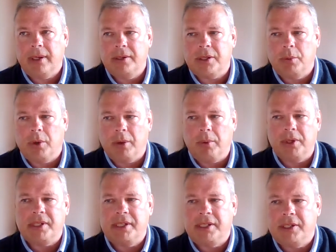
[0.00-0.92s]
so what I
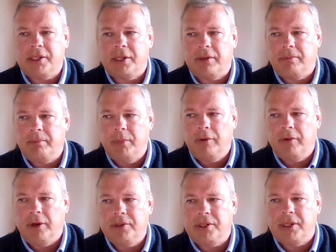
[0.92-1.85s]
wanted to sort of
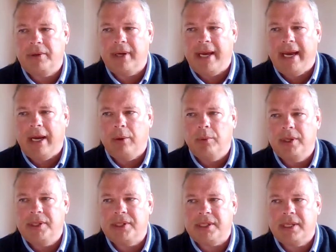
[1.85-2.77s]
move on to now
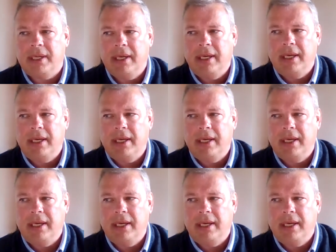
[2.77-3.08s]
was